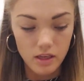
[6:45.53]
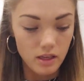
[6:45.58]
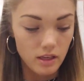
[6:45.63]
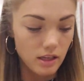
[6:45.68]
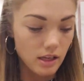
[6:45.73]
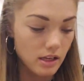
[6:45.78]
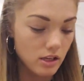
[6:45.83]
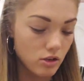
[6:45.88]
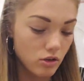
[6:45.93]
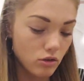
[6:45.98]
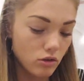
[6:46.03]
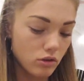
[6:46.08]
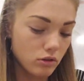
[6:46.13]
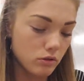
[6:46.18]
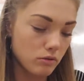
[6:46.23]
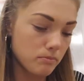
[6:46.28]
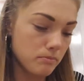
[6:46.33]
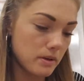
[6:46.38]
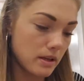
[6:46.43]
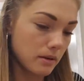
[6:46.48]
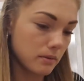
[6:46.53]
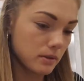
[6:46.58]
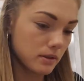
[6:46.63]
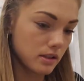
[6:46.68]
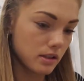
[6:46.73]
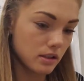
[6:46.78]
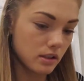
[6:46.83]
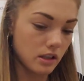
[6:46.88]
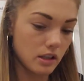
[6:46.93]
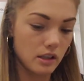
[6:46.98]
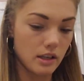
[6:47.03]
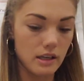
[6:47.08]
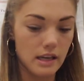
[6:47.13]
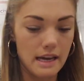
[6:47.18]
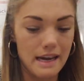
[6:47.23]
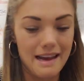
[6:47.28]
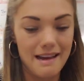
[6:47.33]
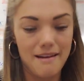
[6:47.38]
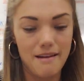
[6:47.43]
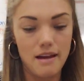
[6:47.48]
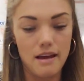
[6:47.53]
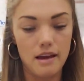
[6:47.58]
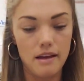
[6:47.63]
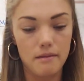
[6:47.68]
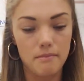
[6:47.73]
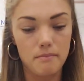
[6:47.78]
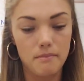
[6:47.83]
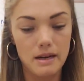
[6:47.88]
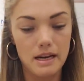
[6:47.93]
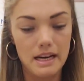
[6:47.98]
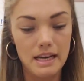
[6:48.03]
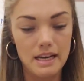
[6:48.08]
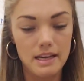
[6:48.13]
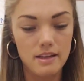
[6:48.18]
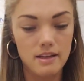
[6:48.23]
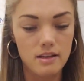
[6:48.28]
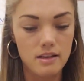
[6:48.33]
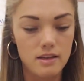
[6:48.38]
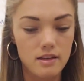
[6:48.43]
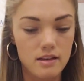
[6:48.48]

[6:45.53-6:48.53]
Okay, and you'll be able to look at my